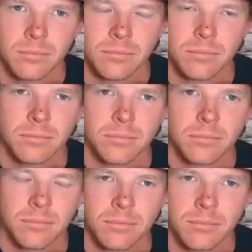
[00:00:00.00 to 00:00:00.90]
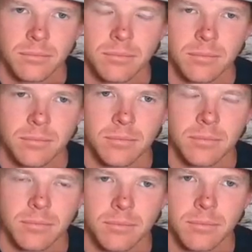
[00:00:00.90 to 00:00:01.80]

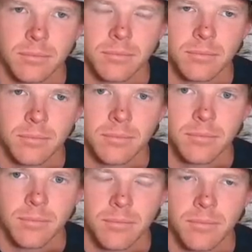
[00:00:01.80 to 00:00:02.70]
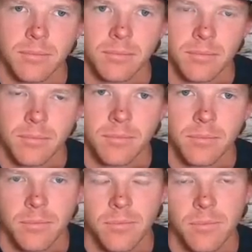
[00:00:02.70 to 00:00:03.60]

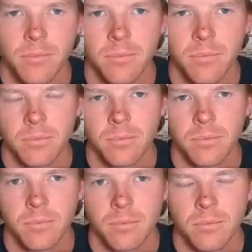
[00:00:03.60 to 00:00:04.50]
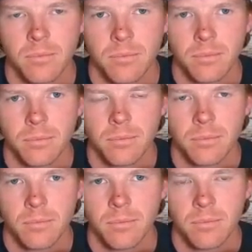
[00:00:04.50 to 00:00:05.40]
The person shown says nothing.